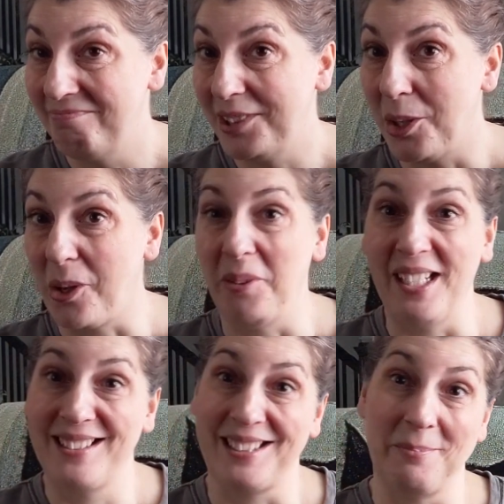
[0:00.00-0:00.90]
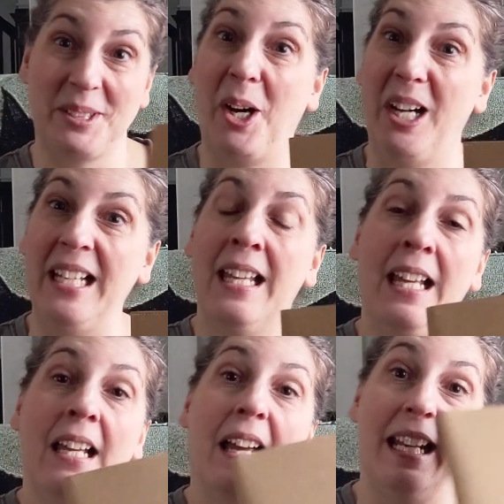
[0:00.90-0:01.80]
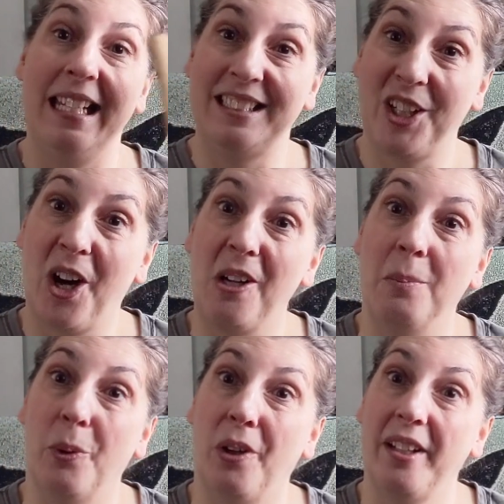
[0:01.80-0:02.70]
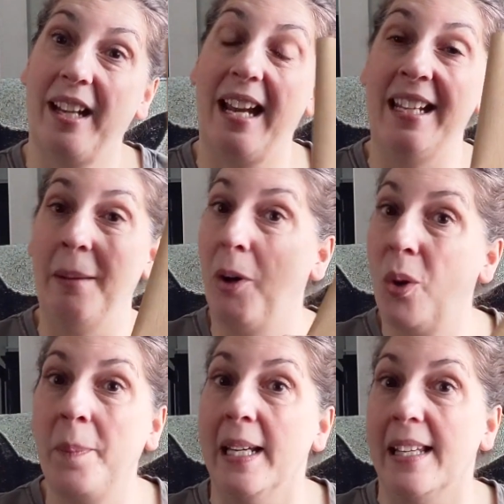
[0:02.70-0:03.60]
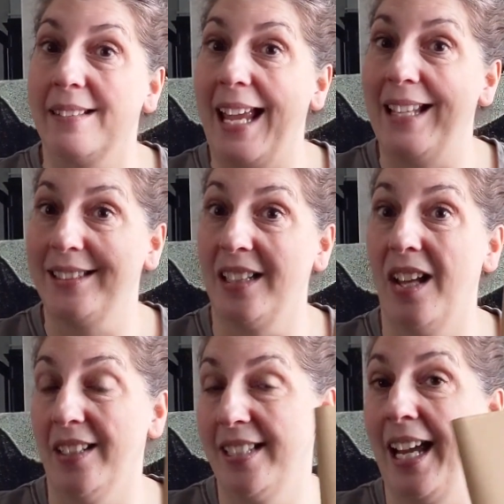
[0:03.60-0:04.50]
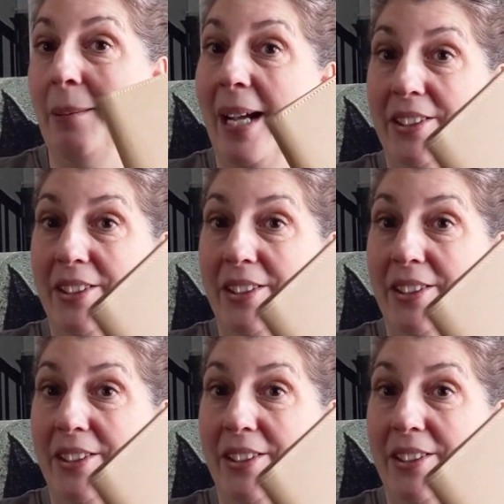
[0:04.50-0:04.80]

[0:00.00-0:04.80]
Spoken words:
Coco Knits, I'm sorry. It's cardboard, and I'm hoping it lasts a long time. I